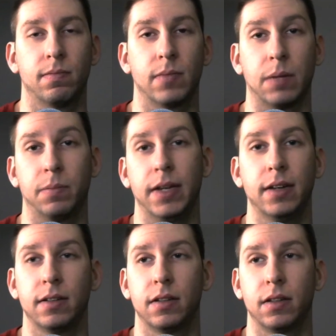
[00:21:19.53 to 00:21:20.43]
yeah,
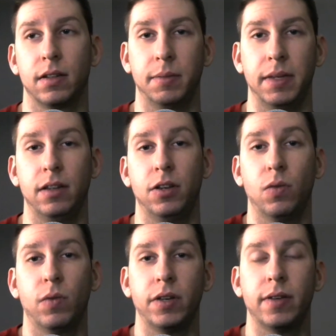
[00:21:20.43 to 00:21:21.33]
let me know
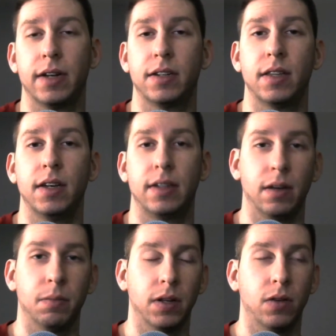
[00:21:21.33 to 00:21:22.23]
what you guys think
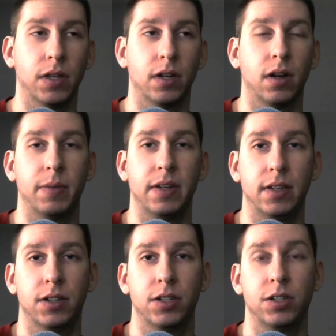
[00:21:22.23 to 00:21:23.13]
down below in the comments
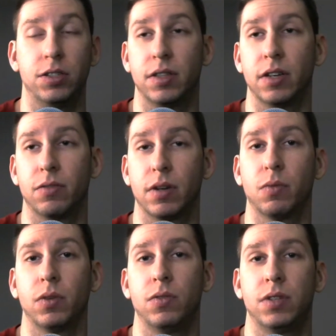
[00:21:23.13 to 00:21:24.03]
section. Do you think Rick
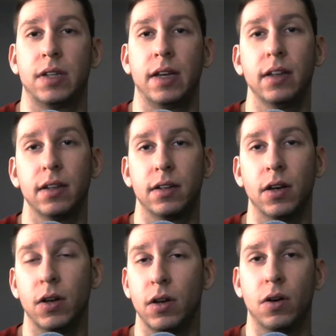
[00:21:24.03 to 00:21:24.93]
will lose his hand?
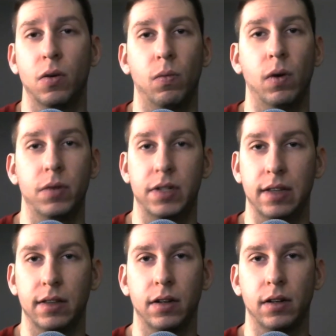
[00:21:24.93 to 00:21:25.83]
What was that
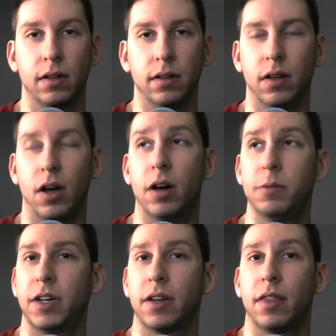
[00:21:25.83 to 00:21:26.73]
little
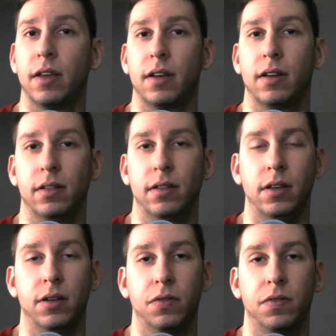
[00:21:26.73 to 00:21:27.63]
object thing,
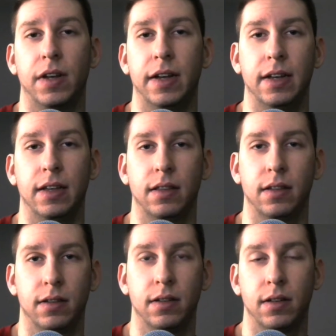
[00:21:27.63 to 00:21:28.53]
flying in
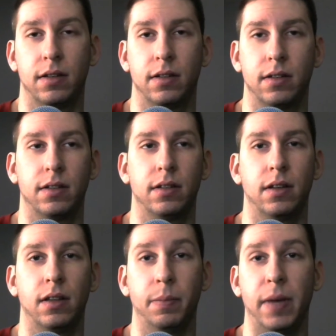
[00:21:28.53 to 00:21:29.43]
the
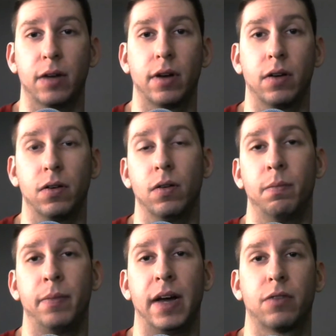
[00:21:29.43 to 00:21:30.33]

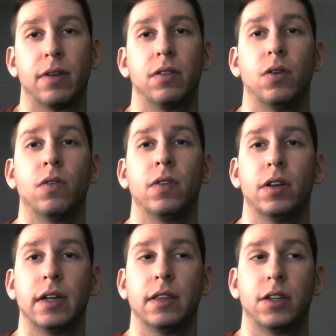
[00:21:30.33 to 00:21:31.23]
background
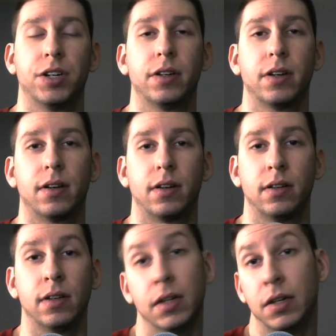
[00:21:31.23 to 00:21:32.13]
overlooking the junkyard?
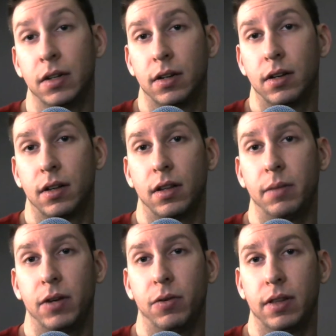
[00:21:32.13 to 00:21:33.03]
Let me
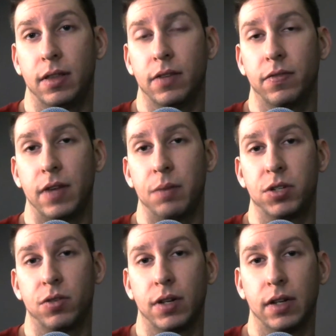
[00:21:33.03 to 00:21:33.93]
know what you think of
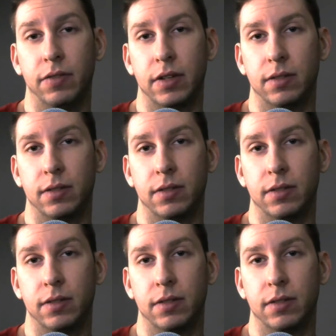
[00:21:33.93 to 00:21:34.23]
episode 11.